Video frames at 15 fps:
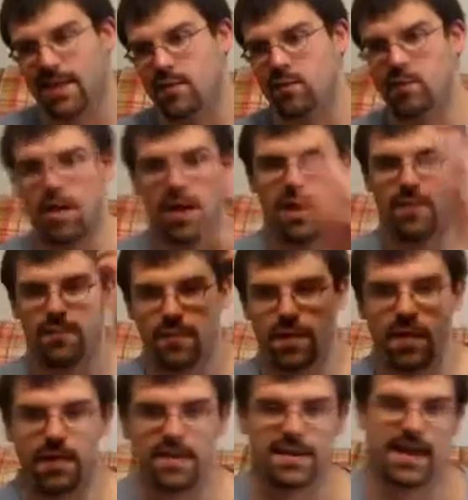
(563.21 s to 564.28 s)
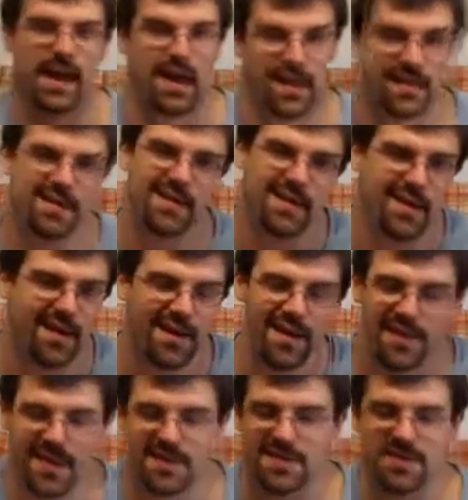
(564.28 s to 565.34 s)
and run off with all the tags.
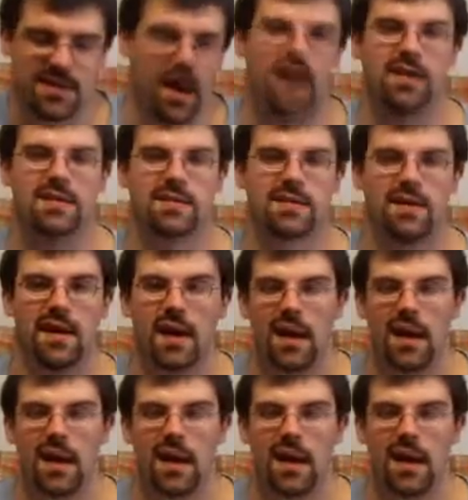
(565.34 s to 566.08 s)
It sucks.